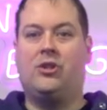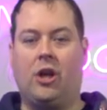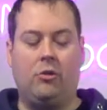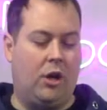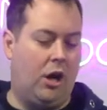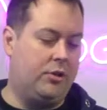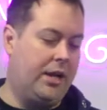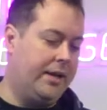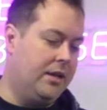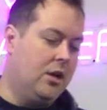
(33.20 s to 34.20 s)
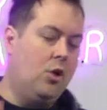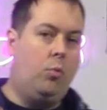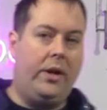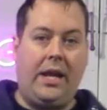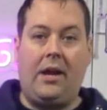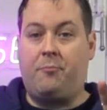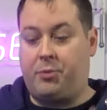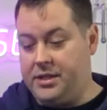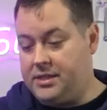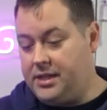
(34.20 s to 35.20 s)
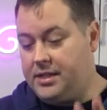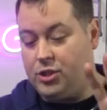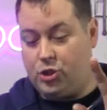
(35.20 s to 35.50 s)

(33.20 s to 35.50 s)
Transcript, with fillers: So, okay, we have printed